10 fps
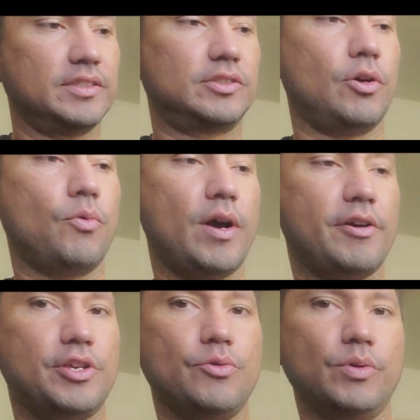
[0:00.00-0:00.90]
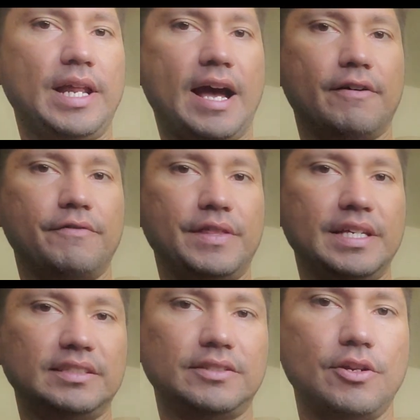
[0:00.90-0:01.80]
So where you would have
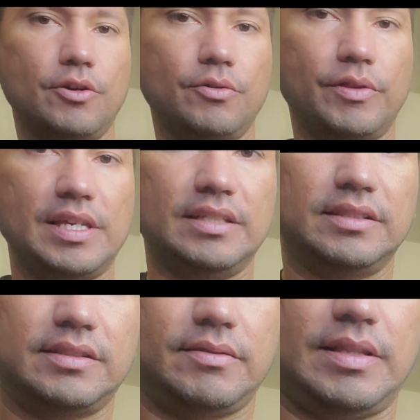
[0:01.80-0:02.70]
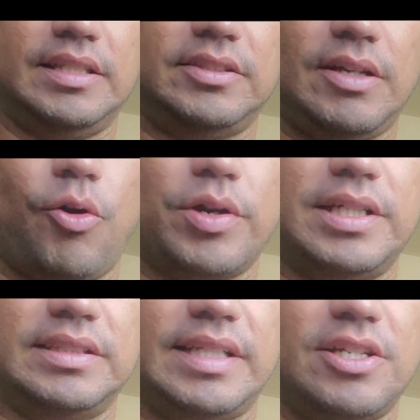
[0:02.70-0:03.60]
this note, this
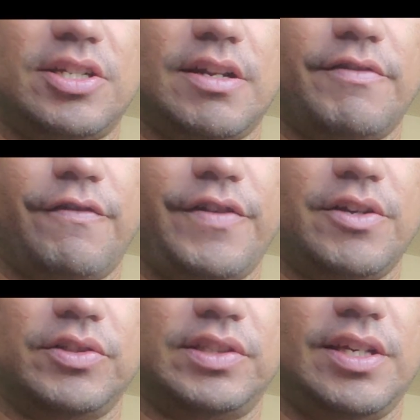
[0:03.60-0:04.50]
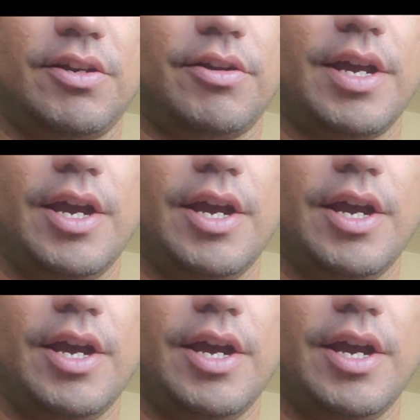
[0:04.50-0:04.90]
organization of the fingers here